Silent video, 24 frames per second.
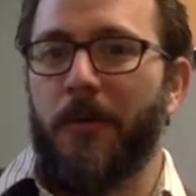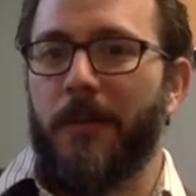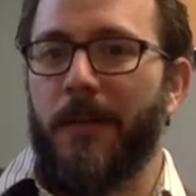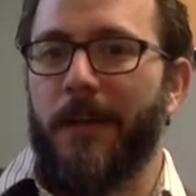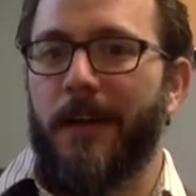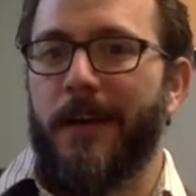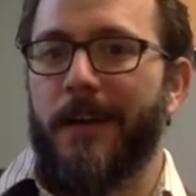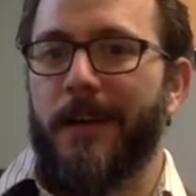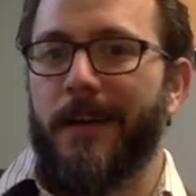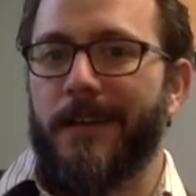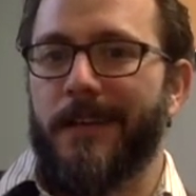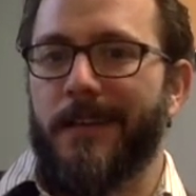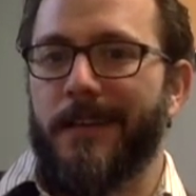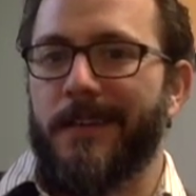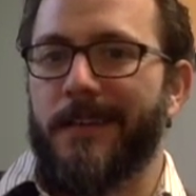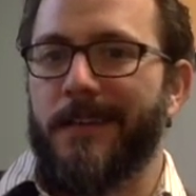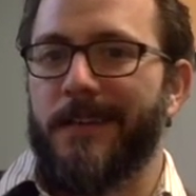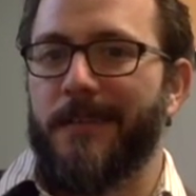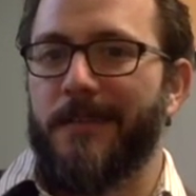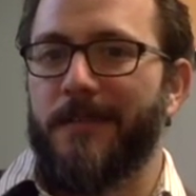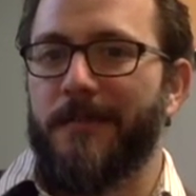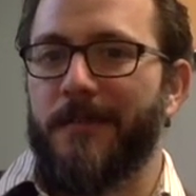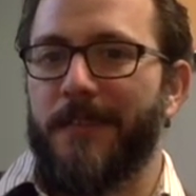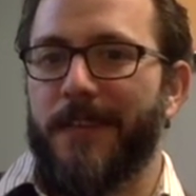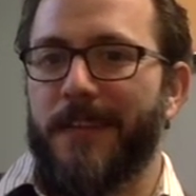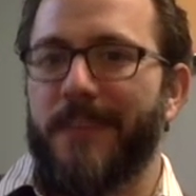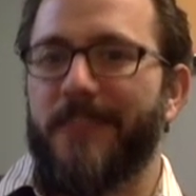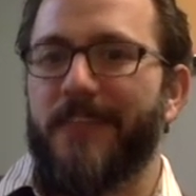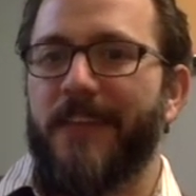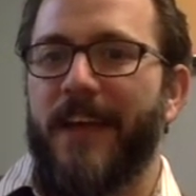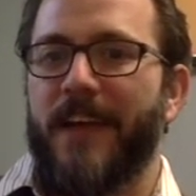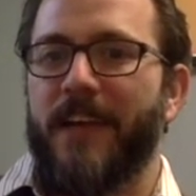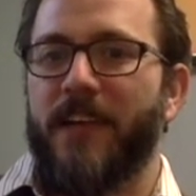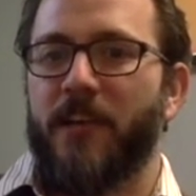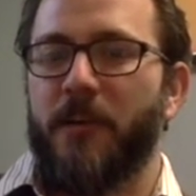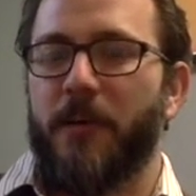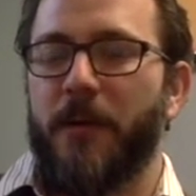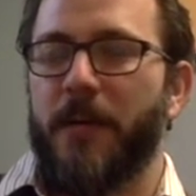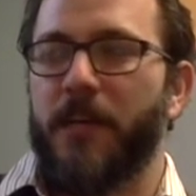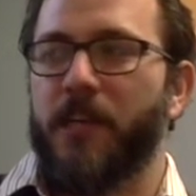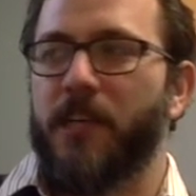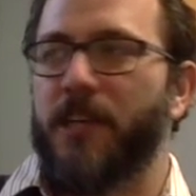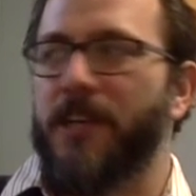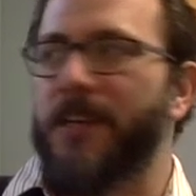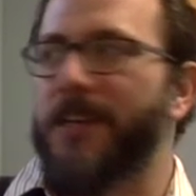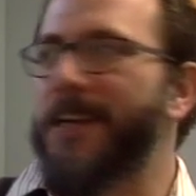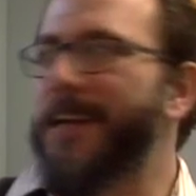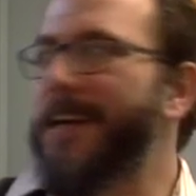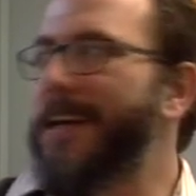lot of exaggeration,